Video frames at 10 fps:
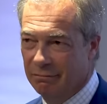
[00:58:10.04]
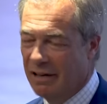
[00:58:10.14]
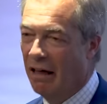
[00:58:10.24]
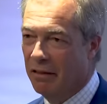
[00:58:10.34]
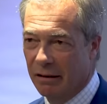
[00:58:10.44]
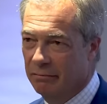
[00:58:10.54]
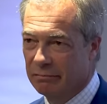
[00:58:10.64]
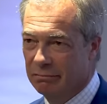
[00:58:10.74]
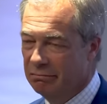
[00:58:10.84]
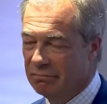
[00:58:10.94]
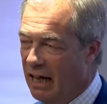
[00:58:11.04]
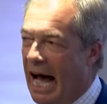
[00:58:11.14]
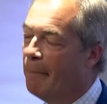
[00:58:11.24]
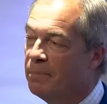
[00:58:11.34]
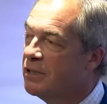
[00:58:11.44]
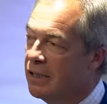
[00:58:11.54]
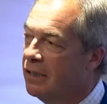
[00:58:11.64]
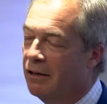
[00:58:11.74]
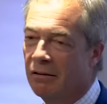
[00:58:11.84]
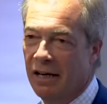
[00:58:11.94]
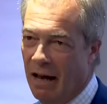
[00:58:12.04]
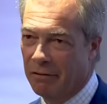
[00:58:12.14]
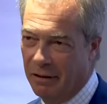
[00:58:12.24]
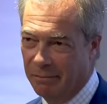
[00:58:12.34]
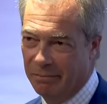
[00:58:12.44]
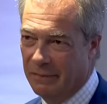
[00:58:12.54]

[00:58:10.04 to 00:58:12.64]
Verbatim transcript: Nothing. Absolutely nothing.